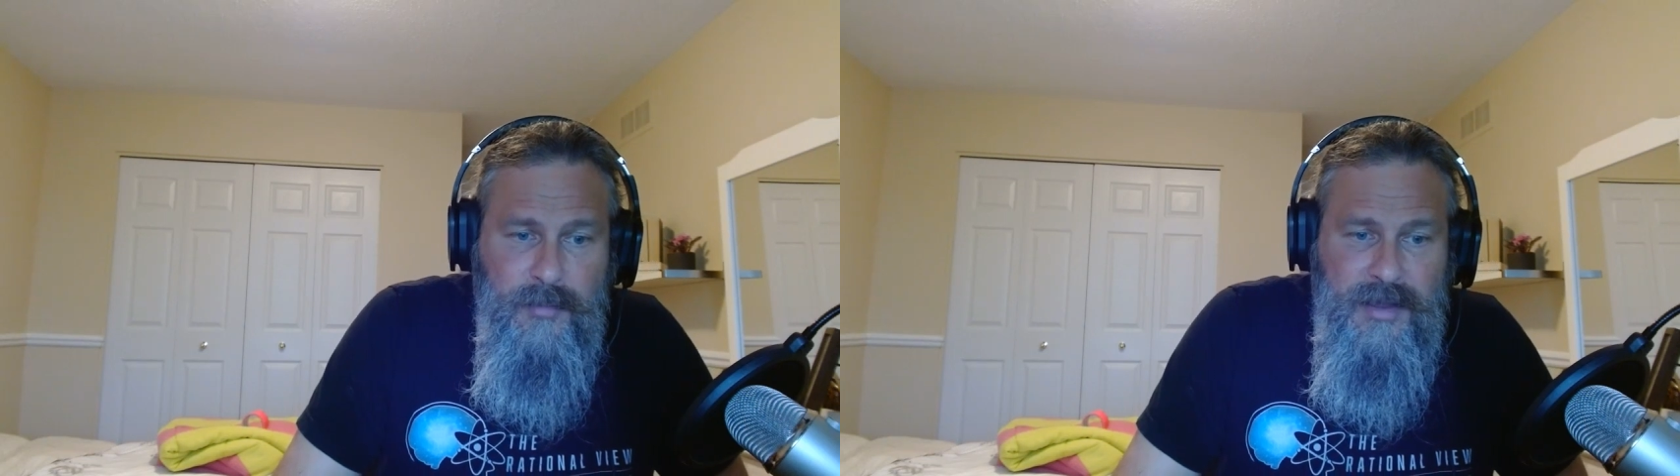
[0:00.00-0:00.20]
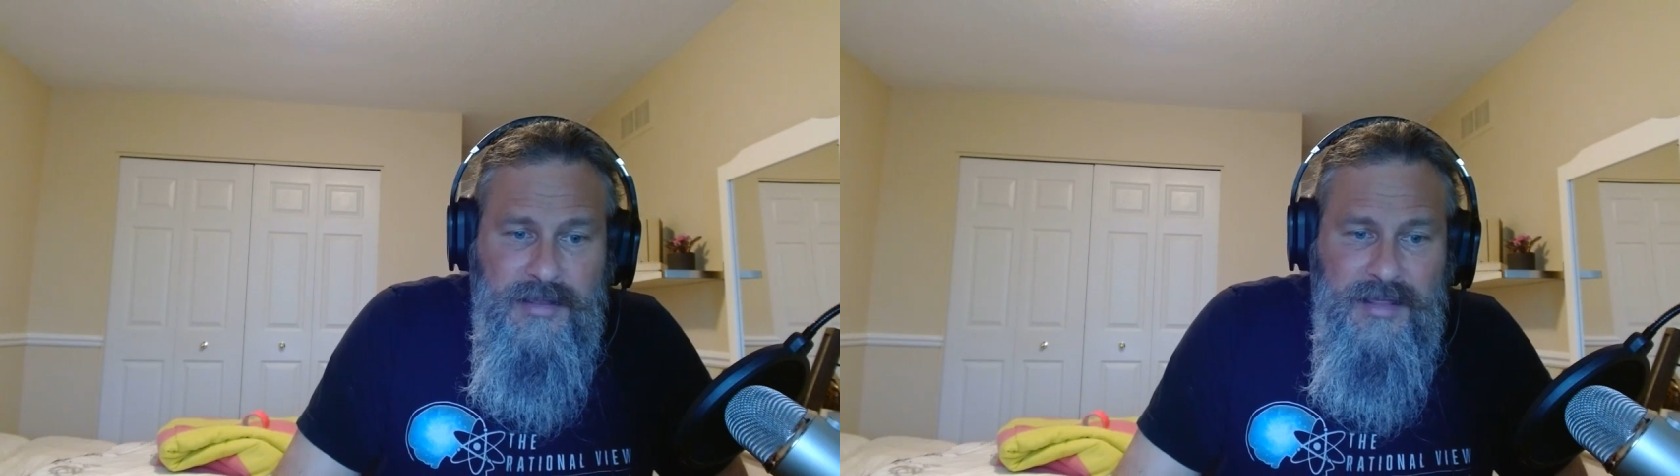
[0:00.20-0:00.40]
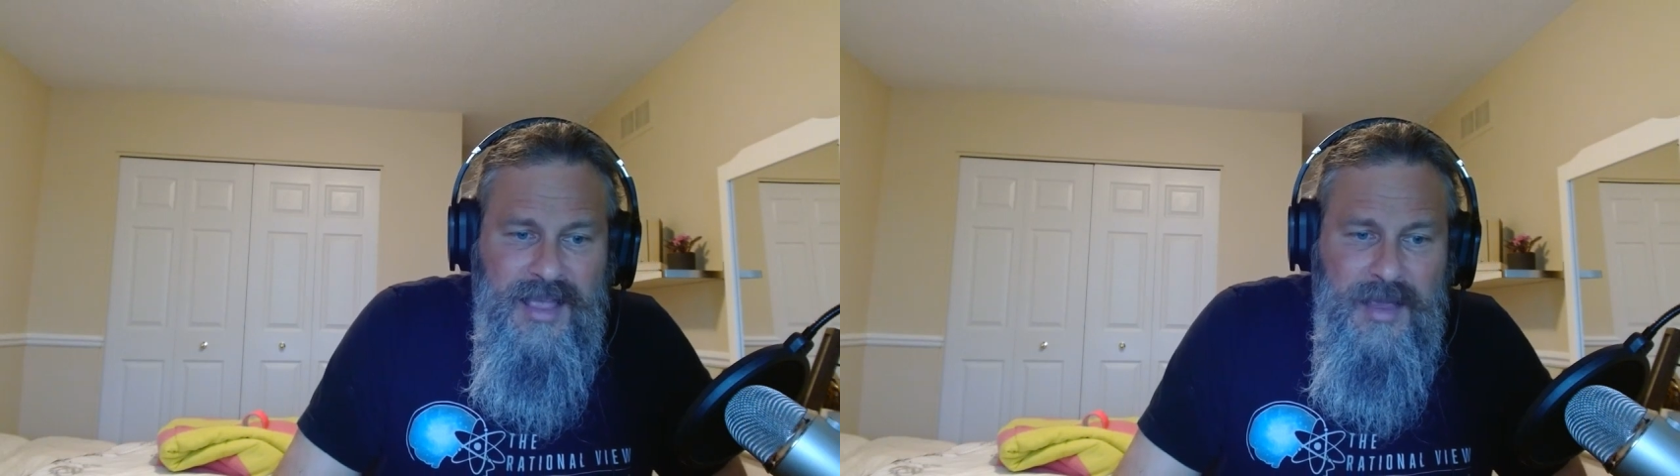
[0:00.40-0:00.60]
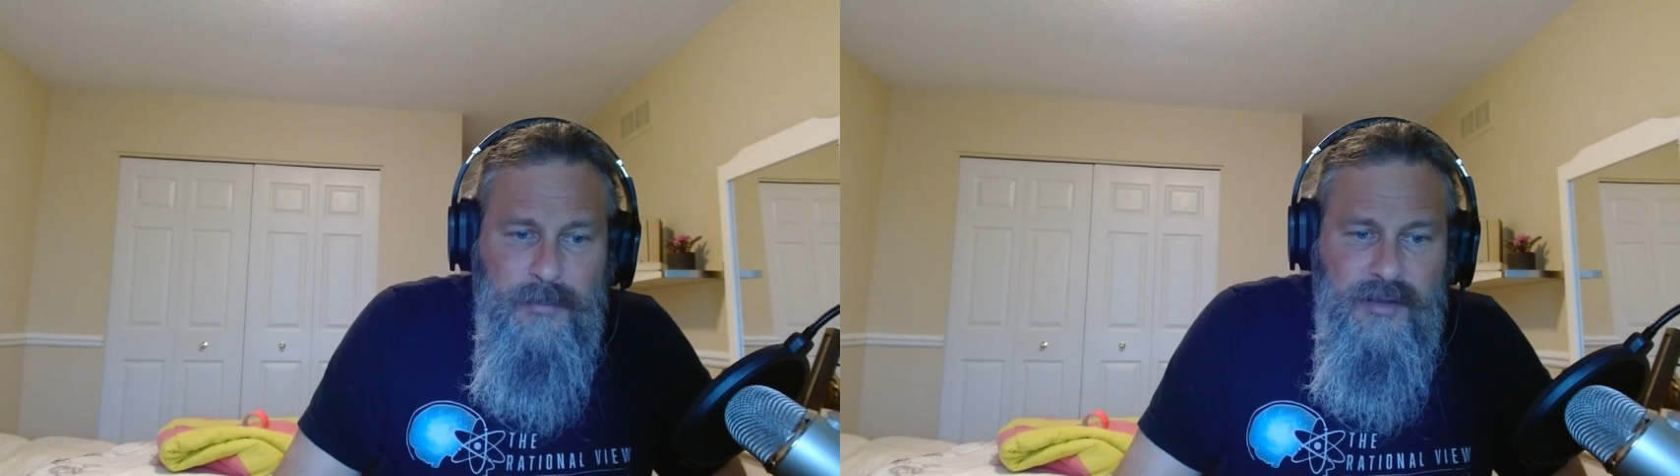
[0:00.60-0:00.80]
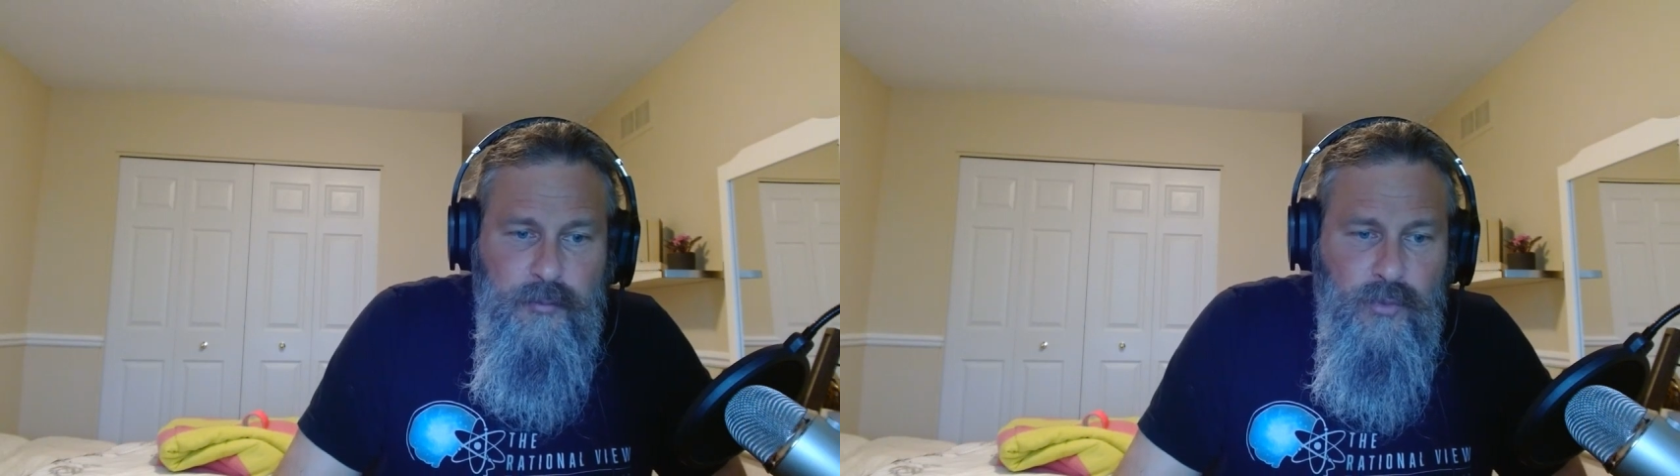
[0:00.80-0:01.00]
the main
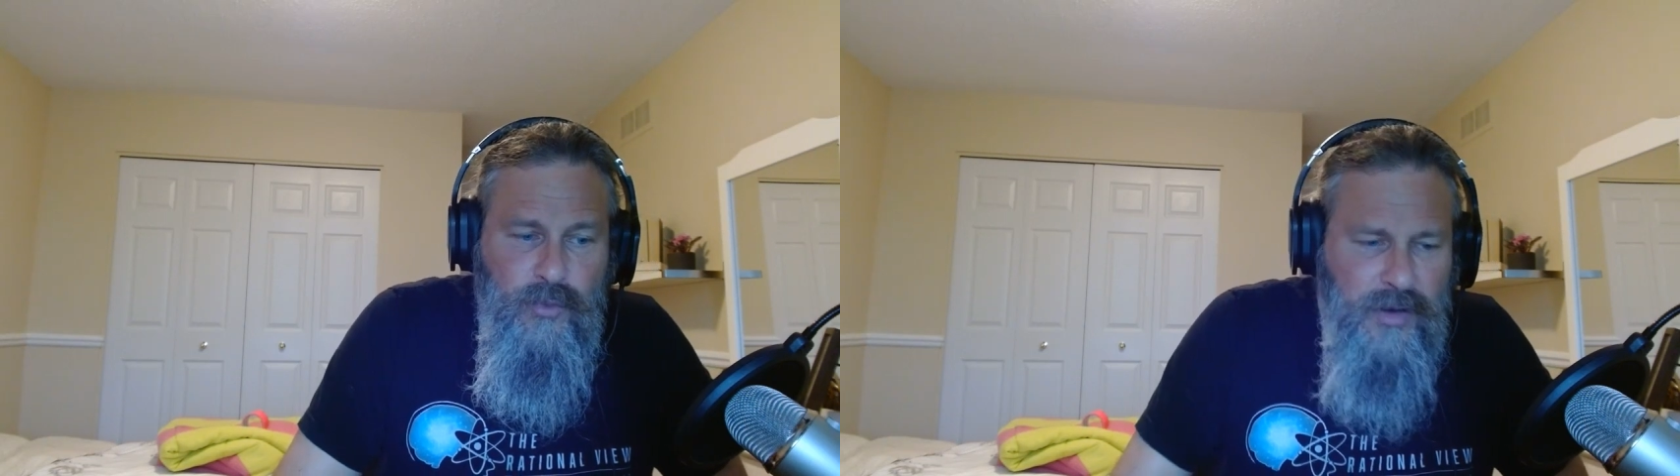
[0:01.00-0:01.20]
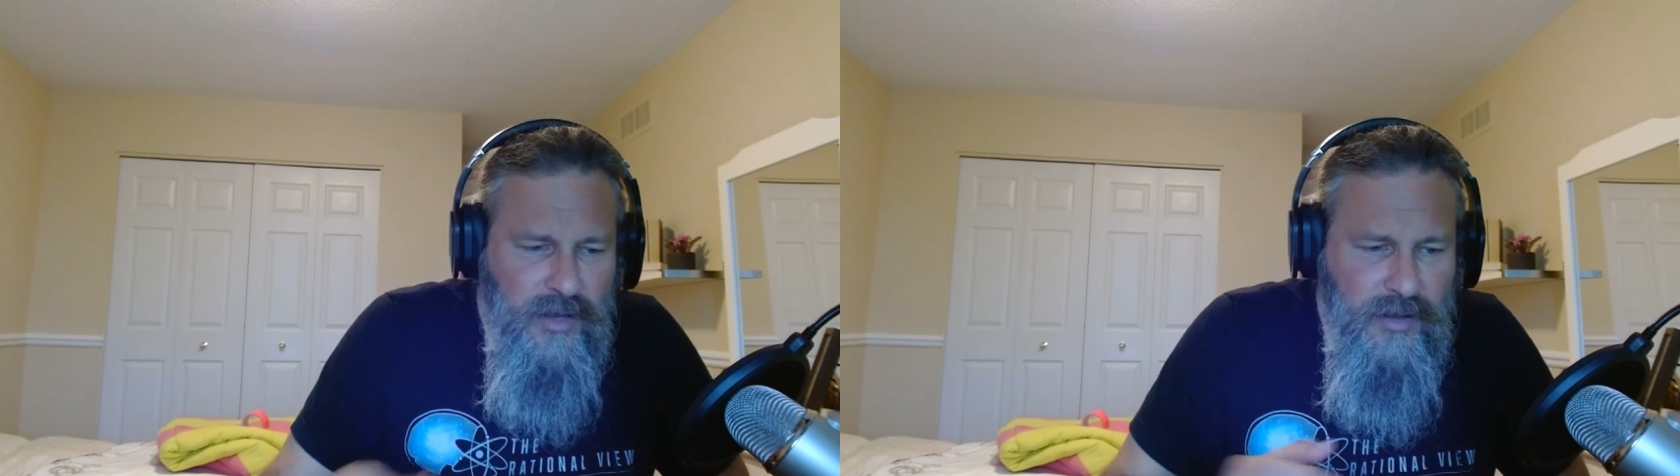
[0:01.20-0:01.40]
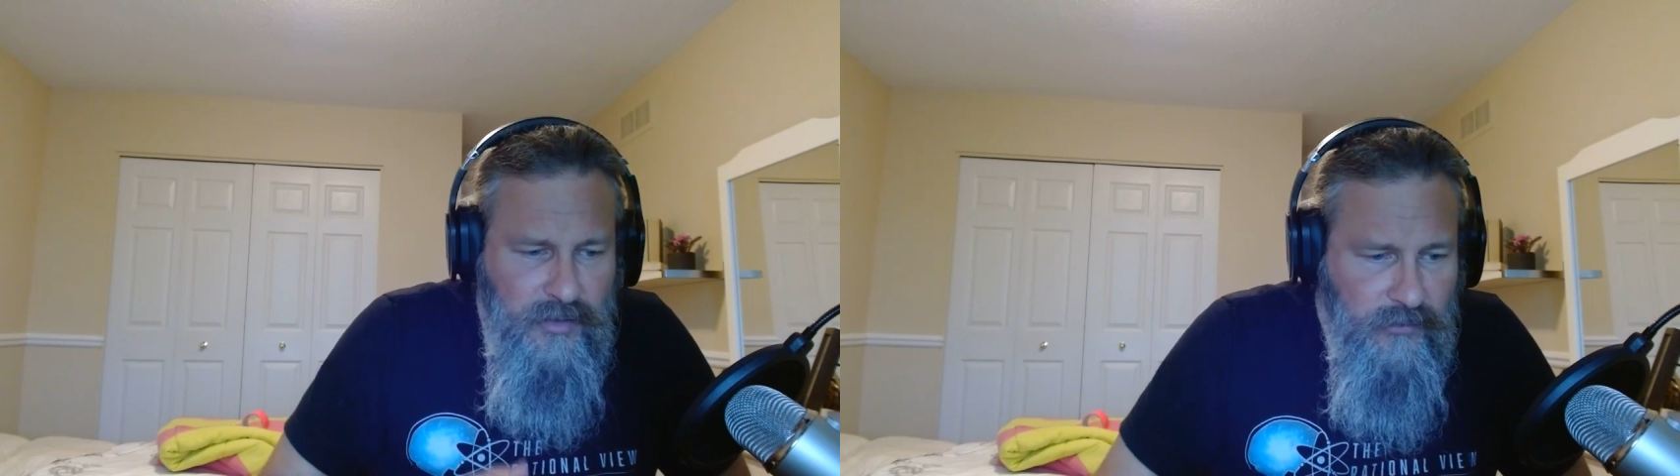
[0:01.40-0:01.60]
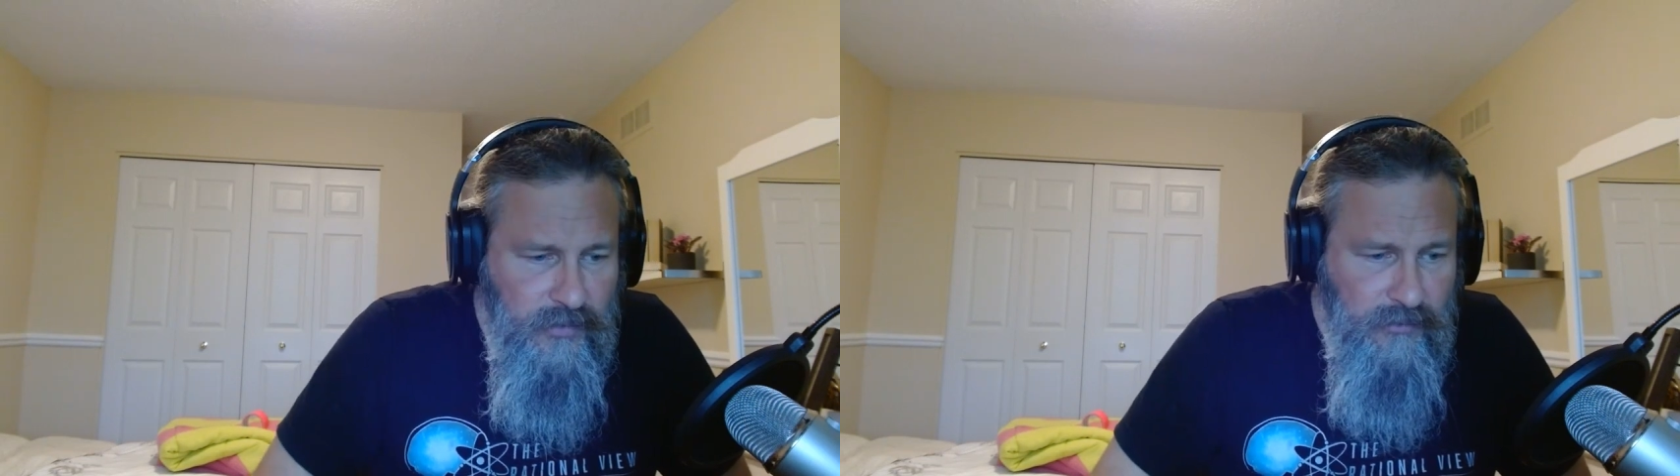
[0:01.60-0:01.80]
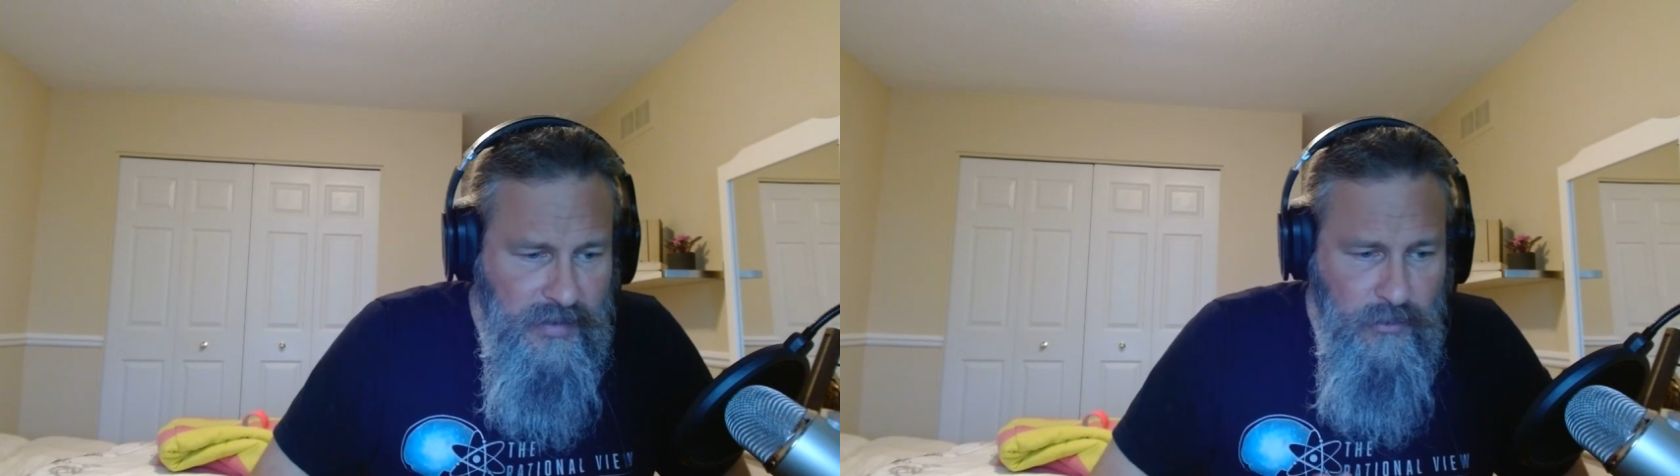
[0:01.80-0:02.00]
labs that had been working on this forever.